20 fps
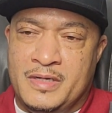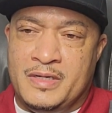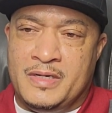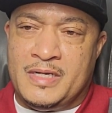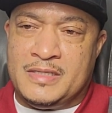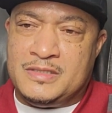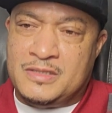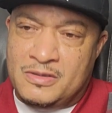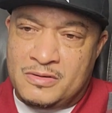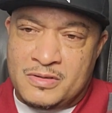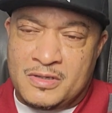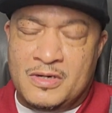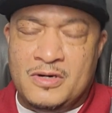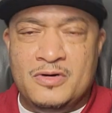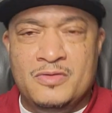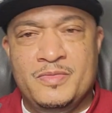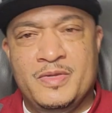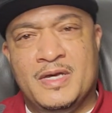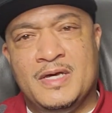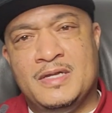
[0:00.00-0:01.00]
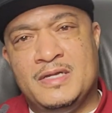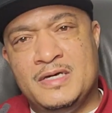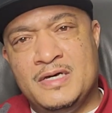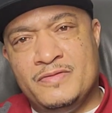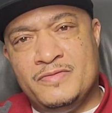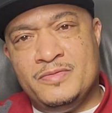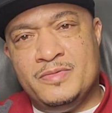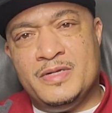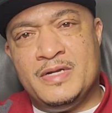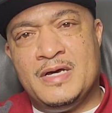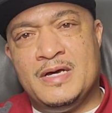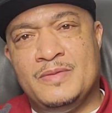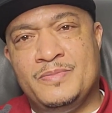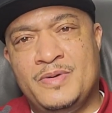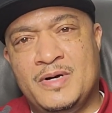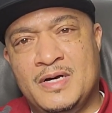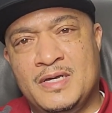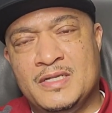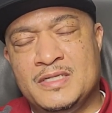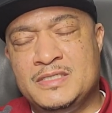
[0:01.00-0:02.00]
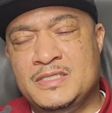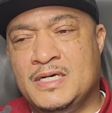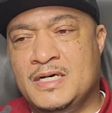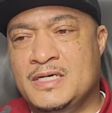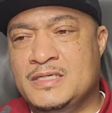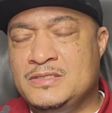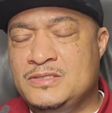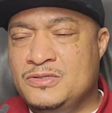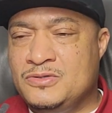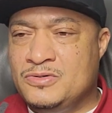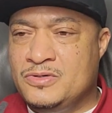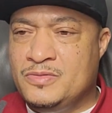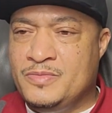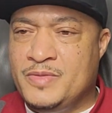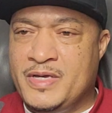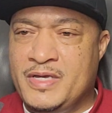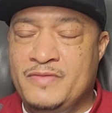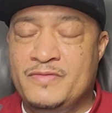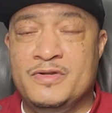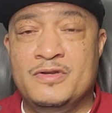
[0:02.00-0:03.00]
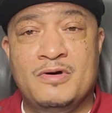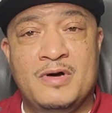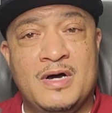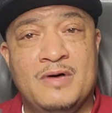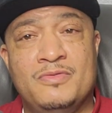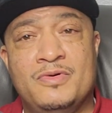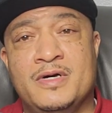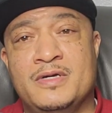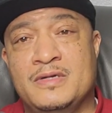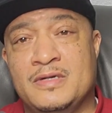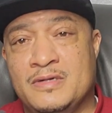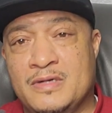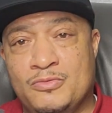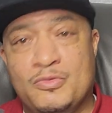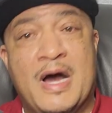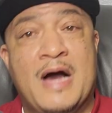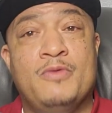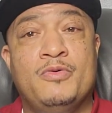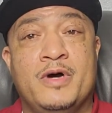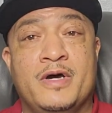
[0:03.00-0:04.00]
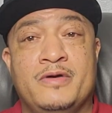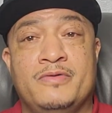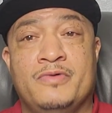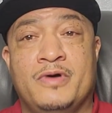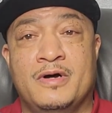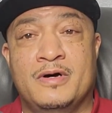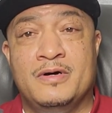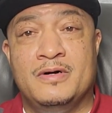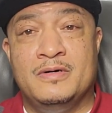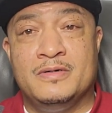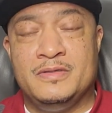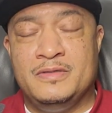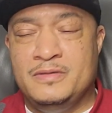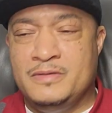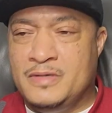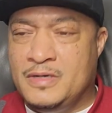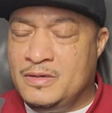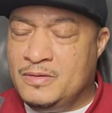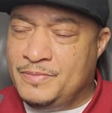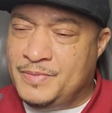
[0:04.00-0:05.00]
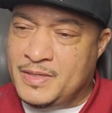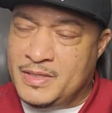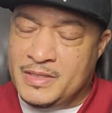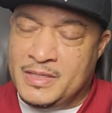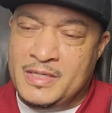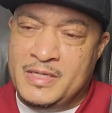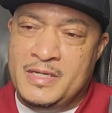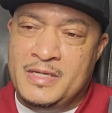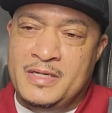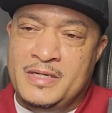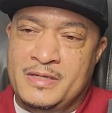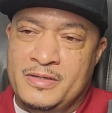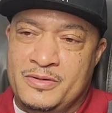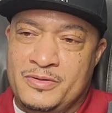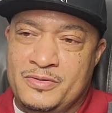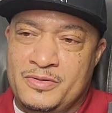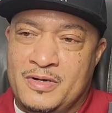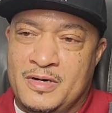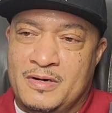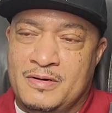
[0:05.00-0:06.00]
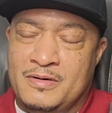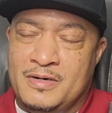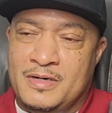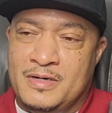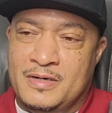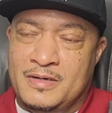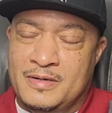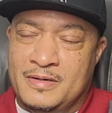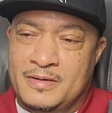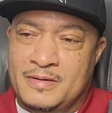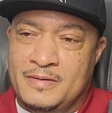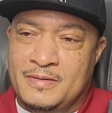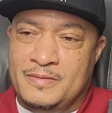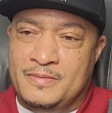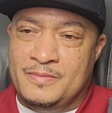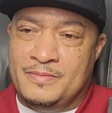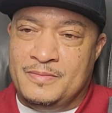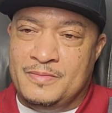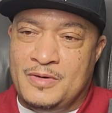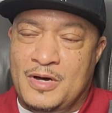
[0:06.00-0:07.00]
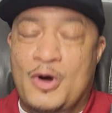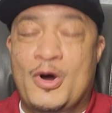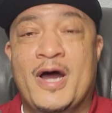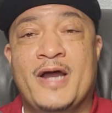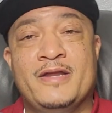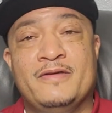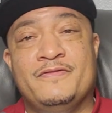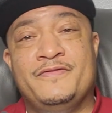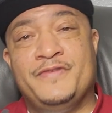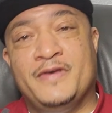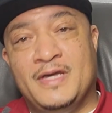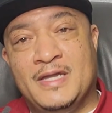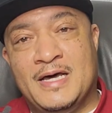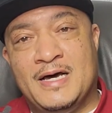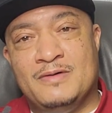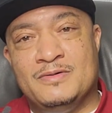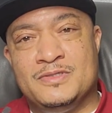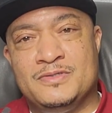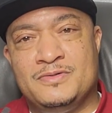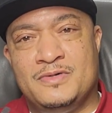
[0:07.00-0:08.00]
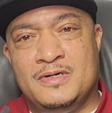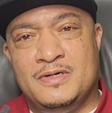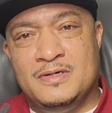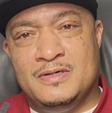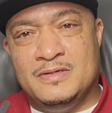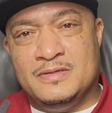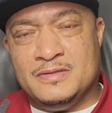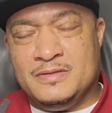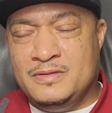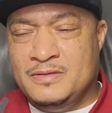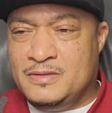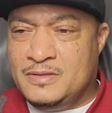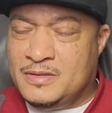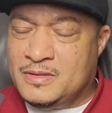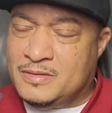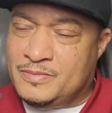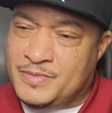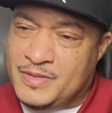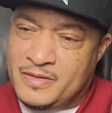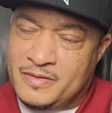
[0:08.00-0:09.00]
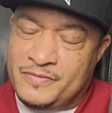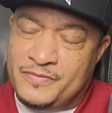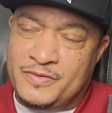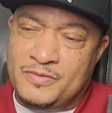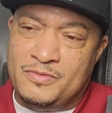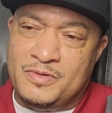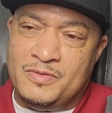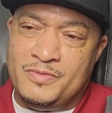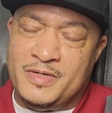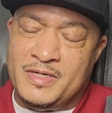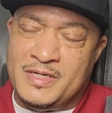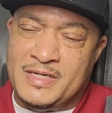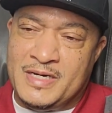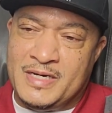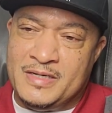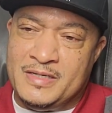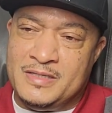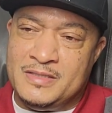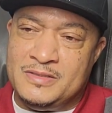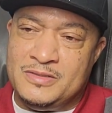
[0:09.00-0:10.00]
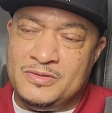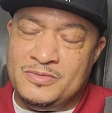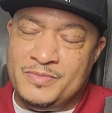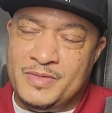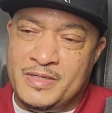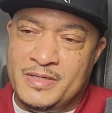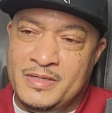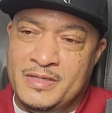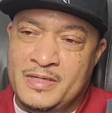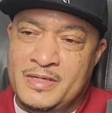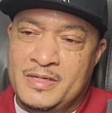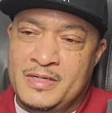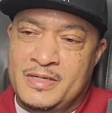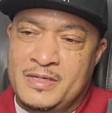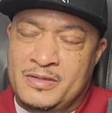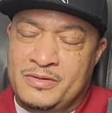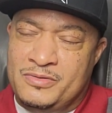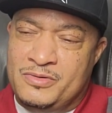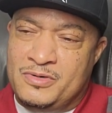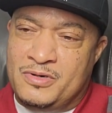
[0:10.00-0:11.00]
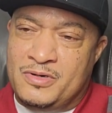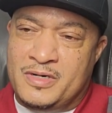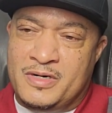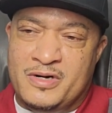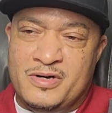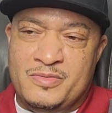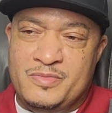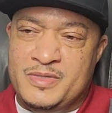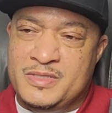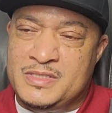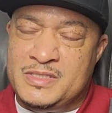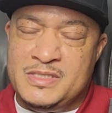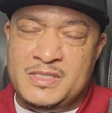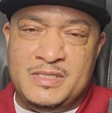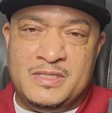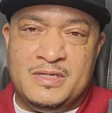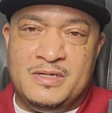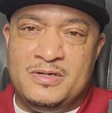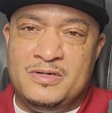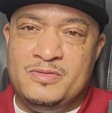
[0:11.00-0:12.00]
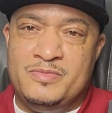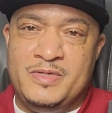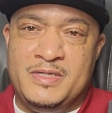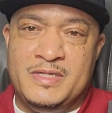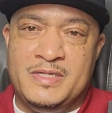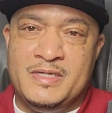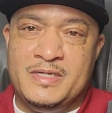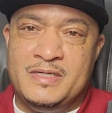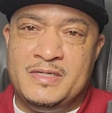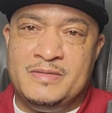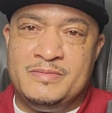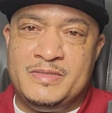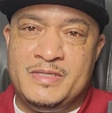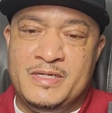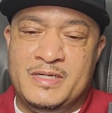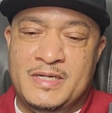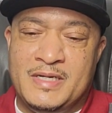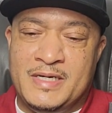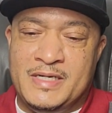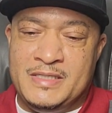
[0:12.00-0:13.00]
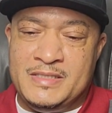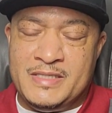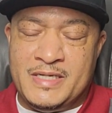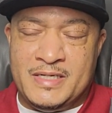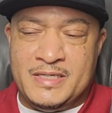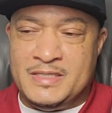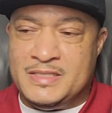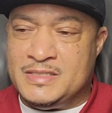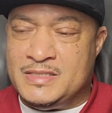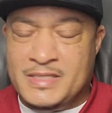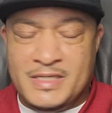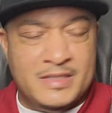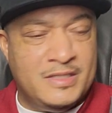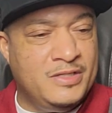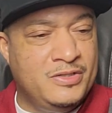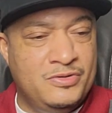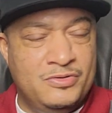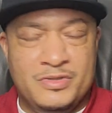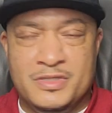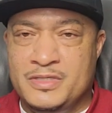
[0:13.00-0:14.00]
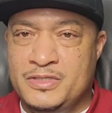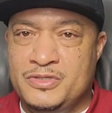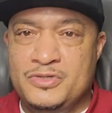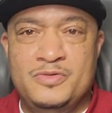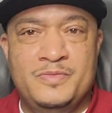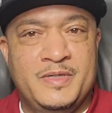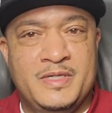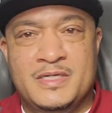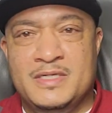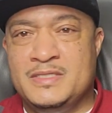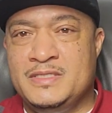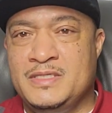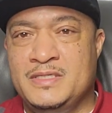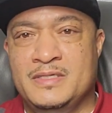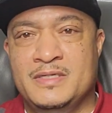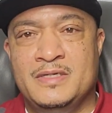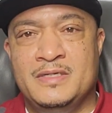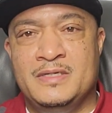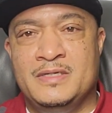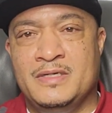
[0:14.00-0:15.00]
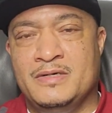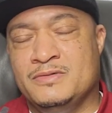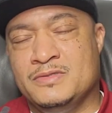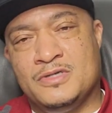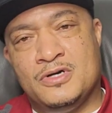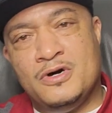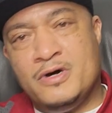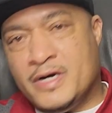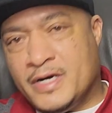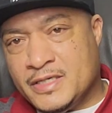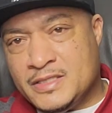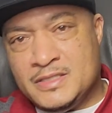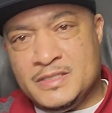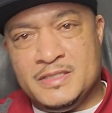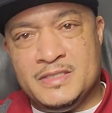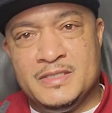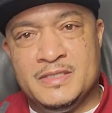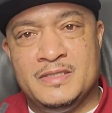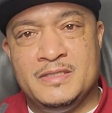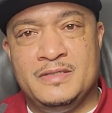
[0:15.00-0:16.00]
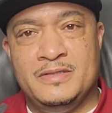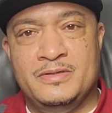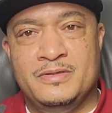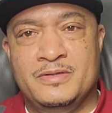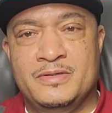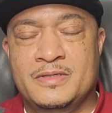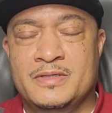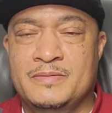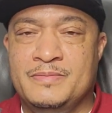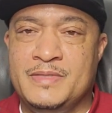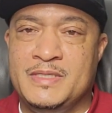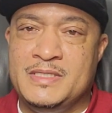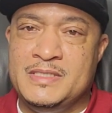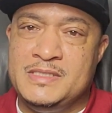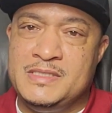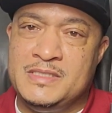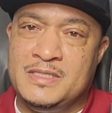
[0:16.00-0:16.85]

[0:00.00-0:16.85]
I told the homie I love him and I apologized to him, man, even though I wasn't wrong, but I didn't feel I was wrong, you know what I mean, for what we got into, man. It hurt me to see the homie laying up there like that, and there's nothing you can do because it was a car accident, you know what I mean?